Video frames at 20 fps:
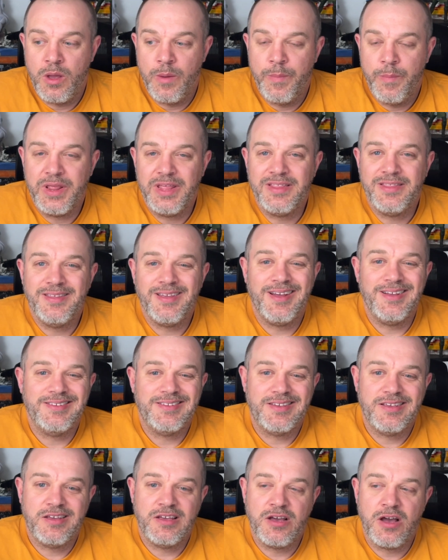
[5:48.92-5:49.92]
But it does
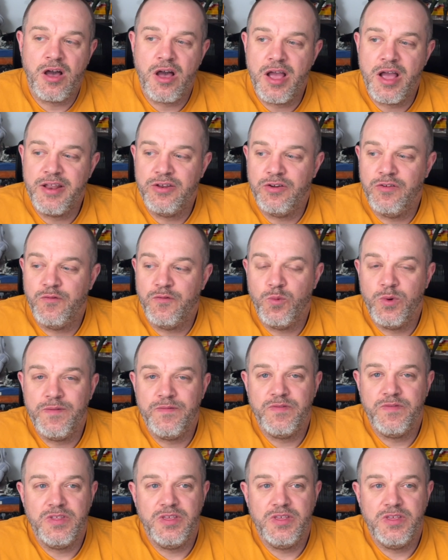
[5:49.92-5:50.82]
kind of, with